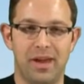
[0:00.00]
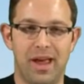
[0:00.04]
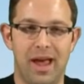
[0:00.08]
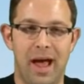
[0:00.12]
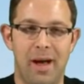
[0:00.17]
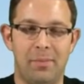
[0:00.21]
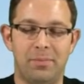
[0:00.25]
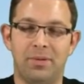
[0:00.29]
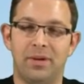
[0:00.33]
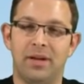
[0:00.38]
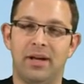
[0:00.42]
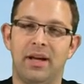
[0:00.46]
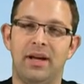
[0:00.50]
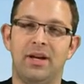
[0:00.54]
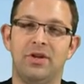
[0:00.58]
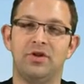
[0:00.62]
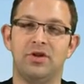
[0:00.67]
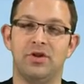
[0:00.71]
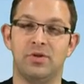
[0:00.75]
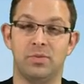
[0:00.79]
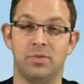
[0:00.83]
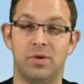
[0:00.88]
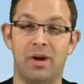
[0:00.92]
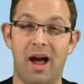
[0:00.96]

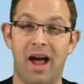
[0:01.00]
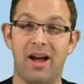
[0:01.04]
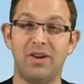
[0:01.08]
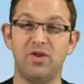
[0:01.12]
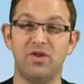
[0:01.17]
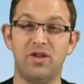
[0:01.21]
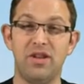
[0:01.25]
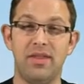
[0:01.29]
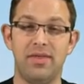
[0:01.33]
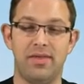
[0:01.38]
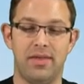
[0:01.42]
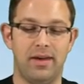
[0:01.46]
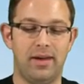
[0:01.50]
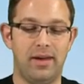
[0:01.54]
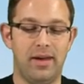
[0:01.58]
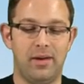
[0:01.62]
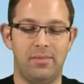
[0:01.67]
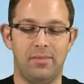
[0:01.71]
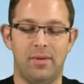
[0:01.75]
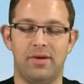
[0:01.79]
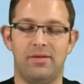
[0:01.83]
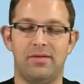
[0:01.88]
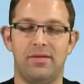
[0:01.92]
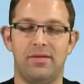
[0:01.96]
applications, we're actually thinking
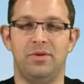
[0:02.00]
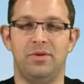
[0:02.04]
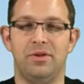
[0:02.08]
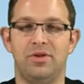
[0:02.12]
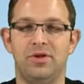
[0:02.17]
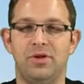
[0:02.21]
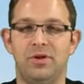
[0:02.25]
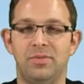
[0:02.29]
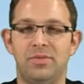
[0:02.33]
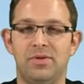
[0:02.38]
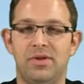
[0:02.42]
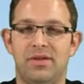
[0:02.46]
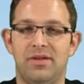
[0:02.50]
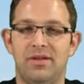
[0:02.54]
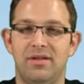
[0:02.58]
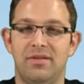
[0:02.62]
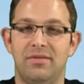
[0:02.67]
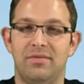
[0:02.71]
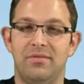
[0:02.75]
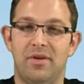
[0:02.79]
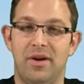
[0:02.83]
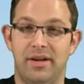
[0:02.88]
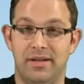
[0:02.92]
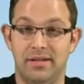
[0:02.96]
about terms of the
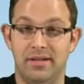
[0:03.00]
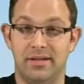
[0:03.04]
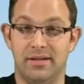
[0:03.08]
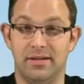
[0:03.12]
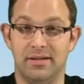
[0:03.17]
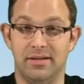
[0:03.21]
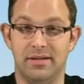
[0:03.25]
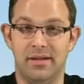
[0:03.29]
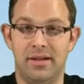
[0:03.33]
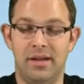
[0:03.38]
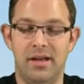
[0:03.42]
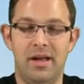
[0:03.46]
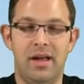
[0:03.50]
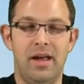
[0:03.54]
devices.